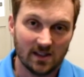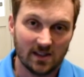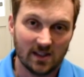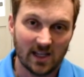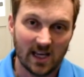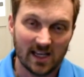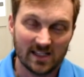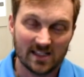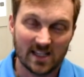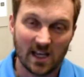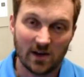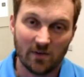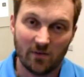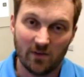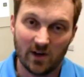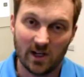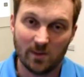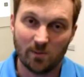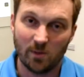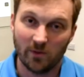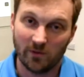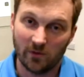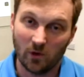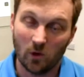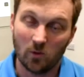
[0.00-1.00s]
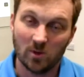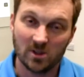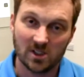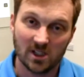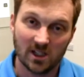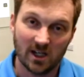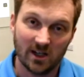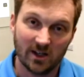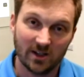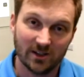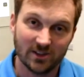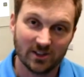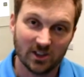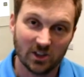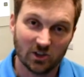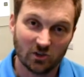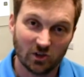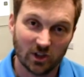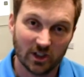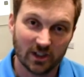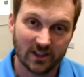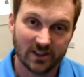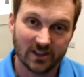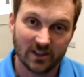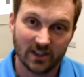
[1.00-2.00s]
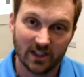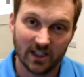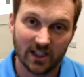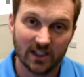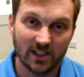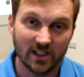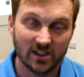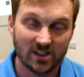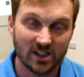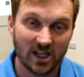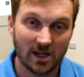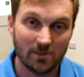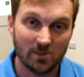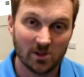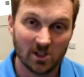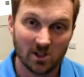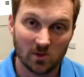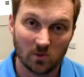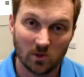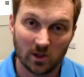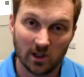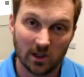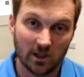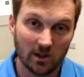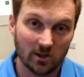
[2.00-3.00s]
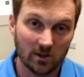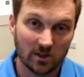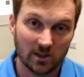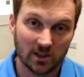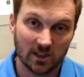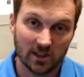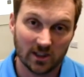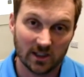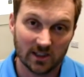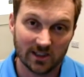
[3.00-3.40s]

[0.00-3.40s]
There's definitely performance enhancing drugs in the celebrity world.